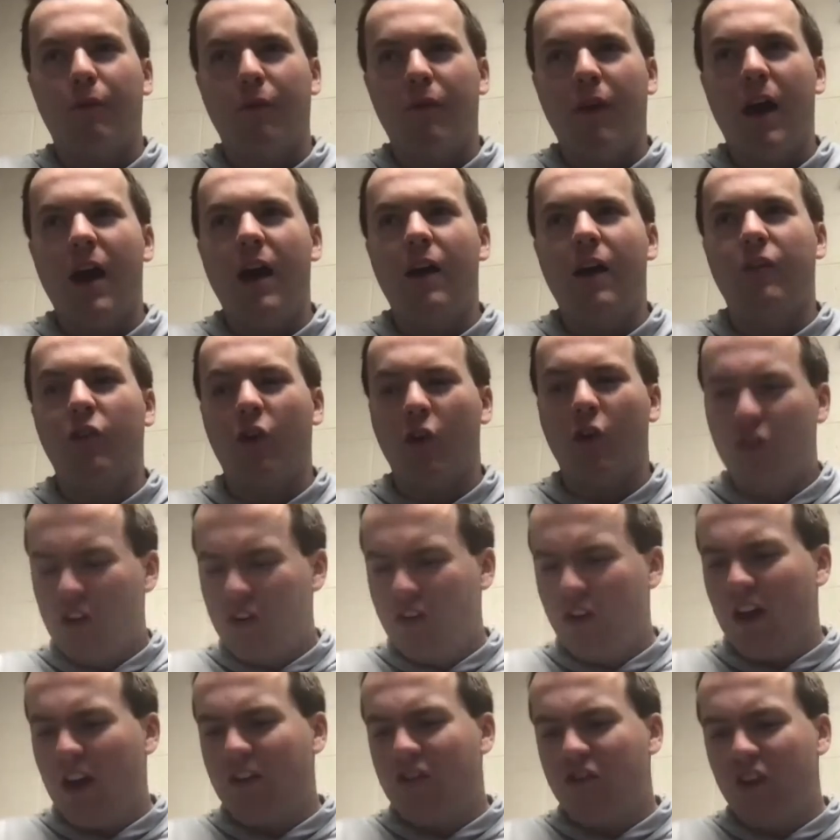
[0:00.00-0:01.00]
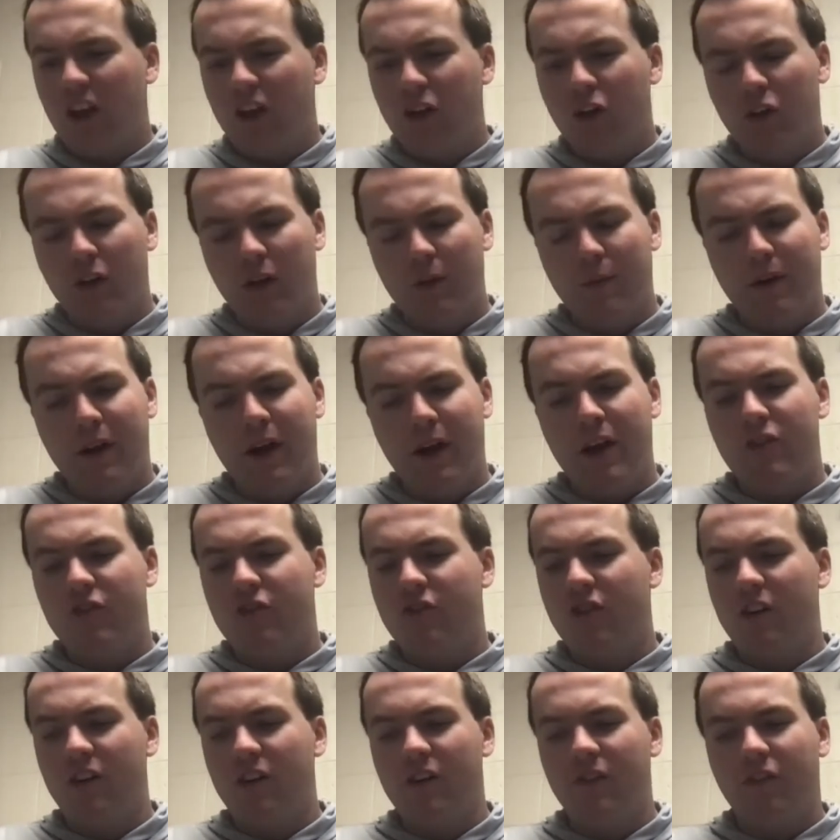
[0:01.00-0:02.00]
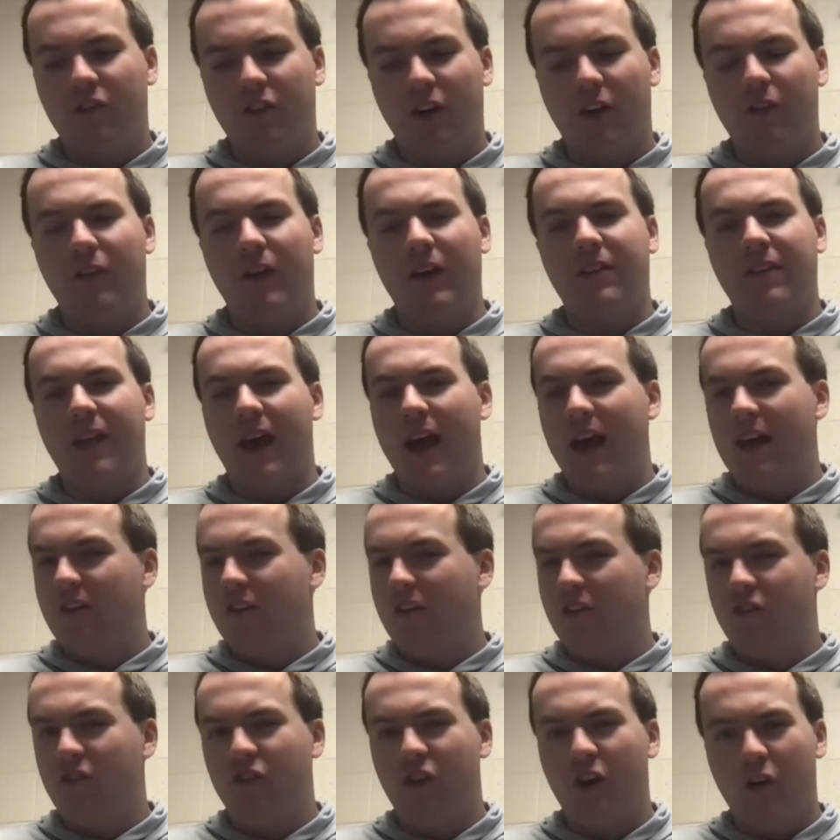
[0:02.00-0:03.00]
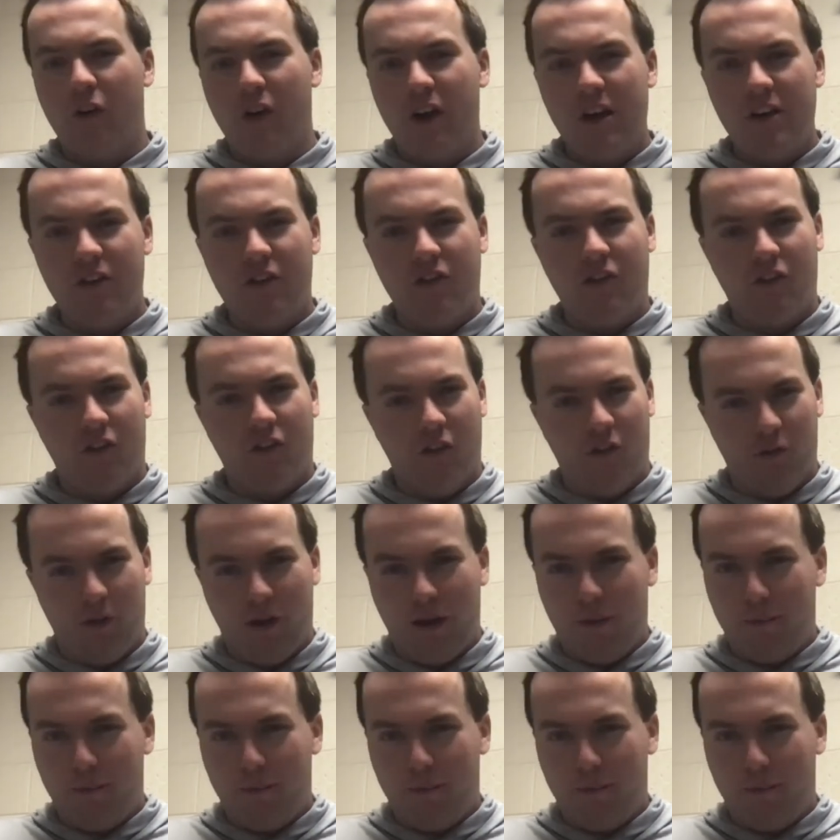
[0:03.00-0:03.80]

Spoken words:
Yeah. So it's like single elimination, stuff like that. Is a series like